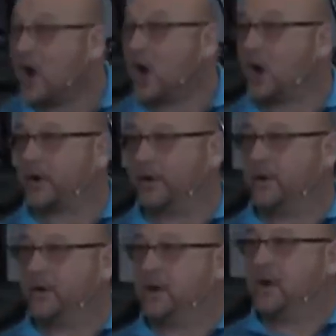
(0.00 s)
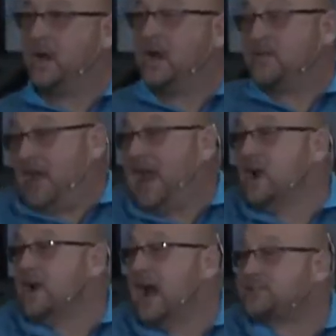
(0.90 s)
are. They
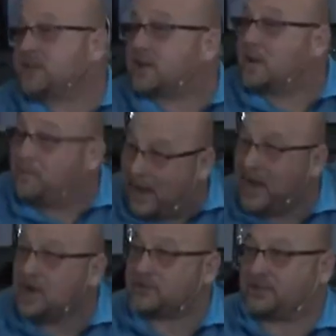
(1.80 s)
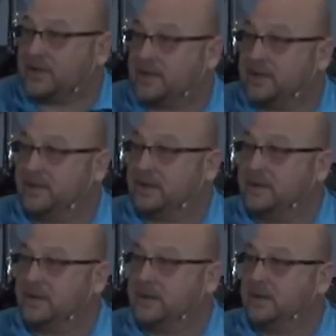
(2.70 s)
are not the comparison.
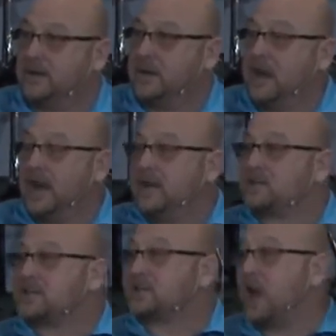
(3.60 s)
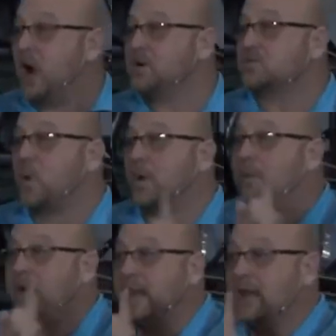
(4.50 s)
And it's as long as we're
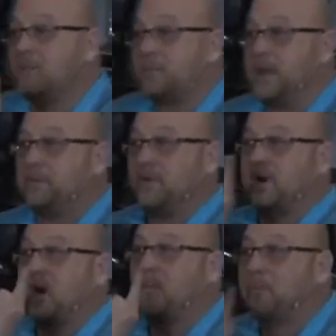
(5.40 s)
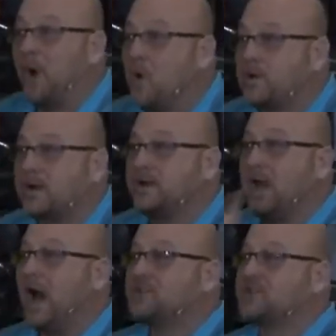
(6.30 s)
bringing in people that are broken,
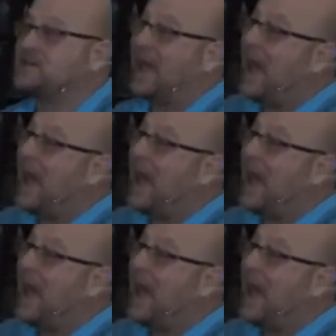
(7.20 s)
God says,